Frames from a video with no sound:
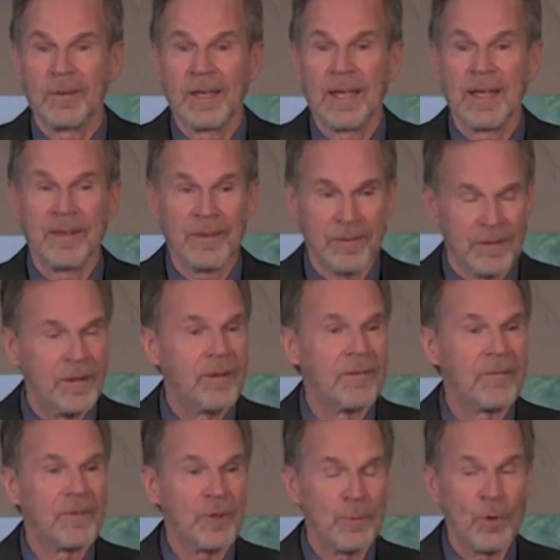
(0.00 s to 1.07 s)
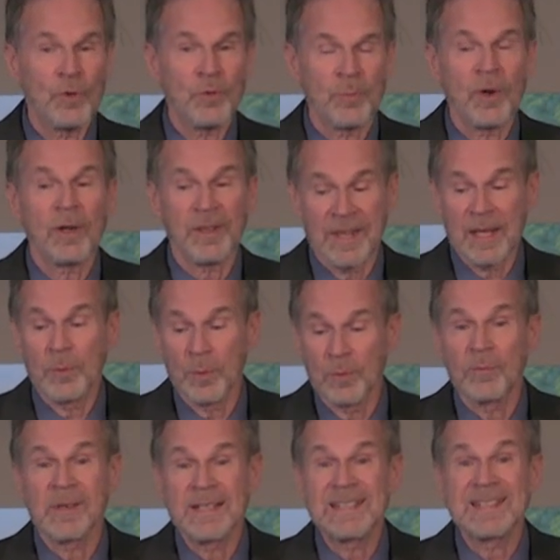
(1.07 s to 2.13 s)
And for the most part, they weren't
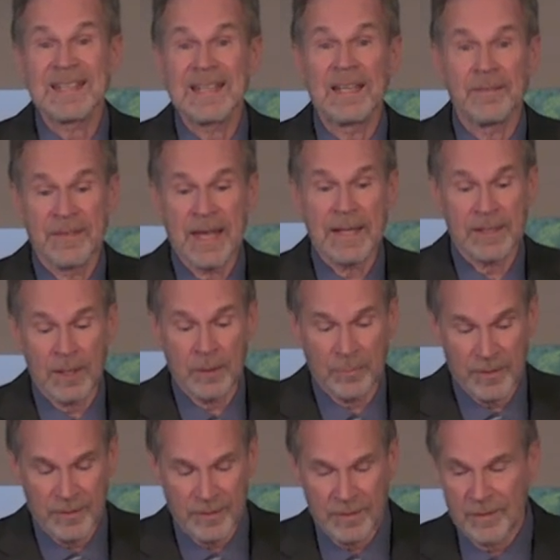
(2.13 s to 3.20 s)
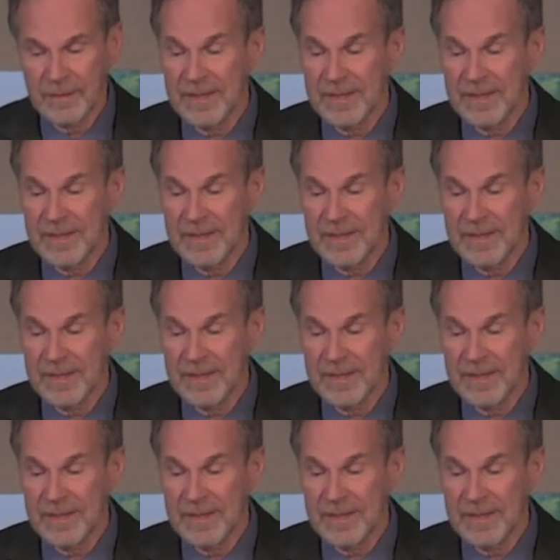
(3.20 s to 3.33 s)
ready to give that up.